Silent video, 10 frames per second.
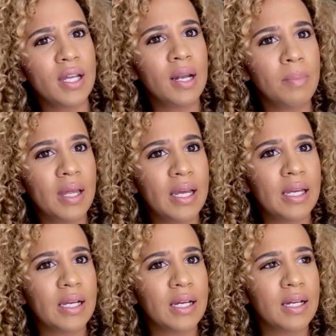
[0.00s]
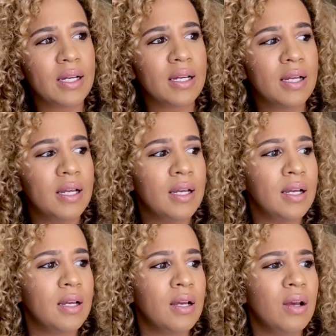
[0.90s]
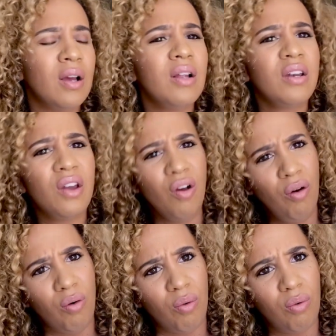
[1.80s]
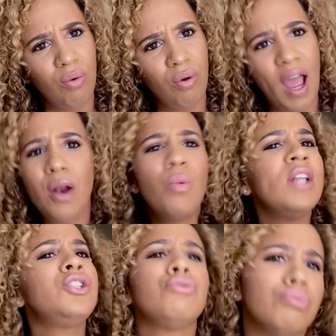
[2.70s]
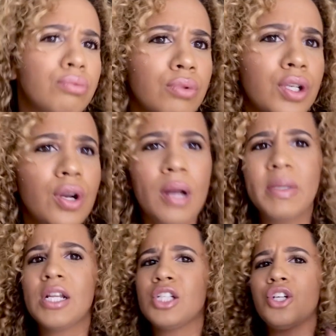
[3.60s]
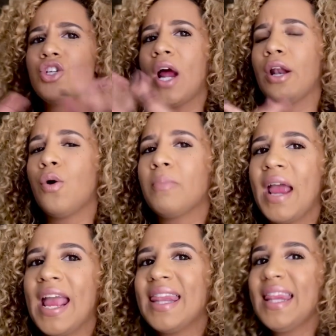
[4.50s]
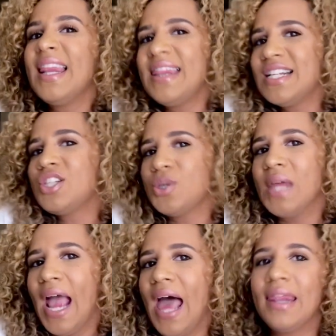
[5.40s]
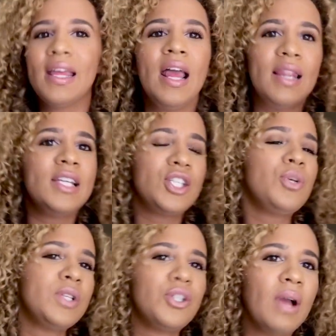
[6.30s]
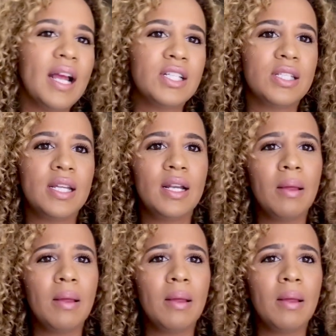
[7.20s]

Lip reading: And I'm like, no, I don't want to. You know what I mean? Like, she'd try and hold my hand. Let's do that. Like, let's do what you guys just did.